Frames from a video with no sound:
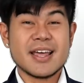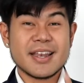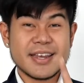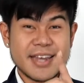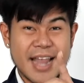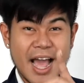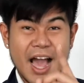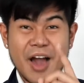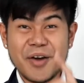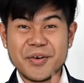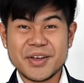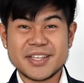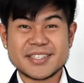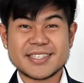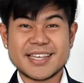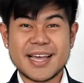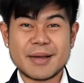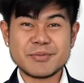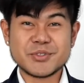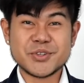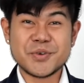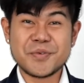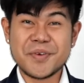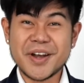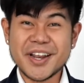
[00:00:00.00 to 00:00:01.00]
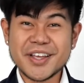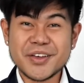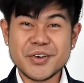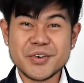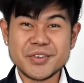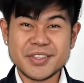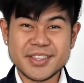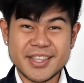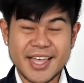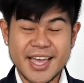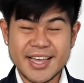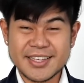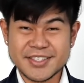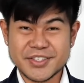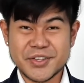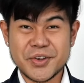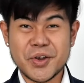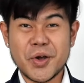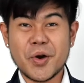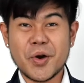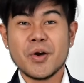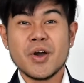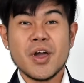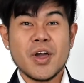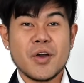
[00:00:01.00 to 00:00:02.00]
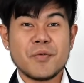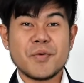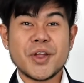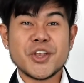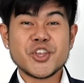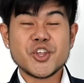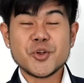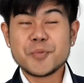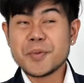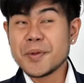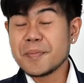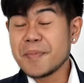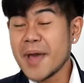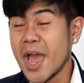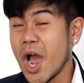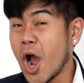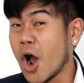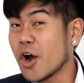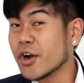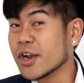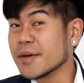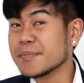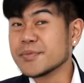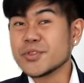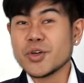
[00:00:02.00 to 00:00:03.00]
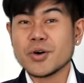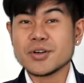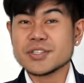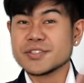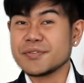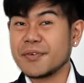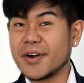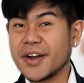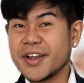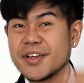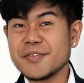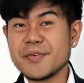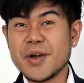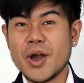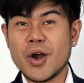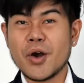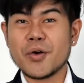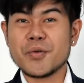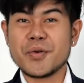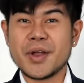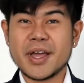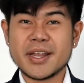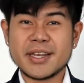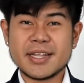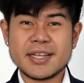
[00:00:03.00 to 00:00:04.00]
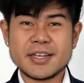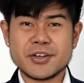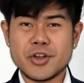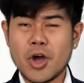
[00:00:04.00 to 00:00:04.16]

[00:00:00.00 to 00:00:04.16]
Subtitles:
Now, it's come to very good things, when you prepare all of those very well already,